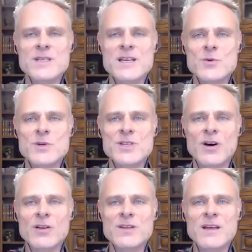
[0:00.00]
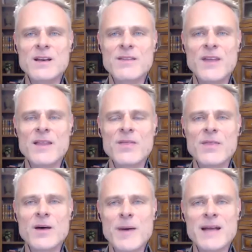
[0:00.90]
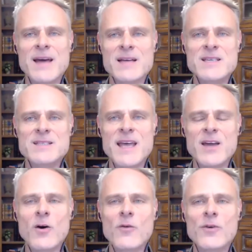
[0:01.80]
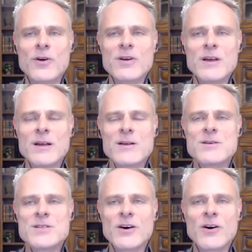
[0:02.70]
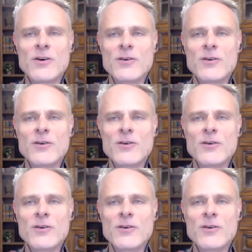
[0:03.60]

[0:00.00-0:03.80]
as a result. And then the bad guys can take over. So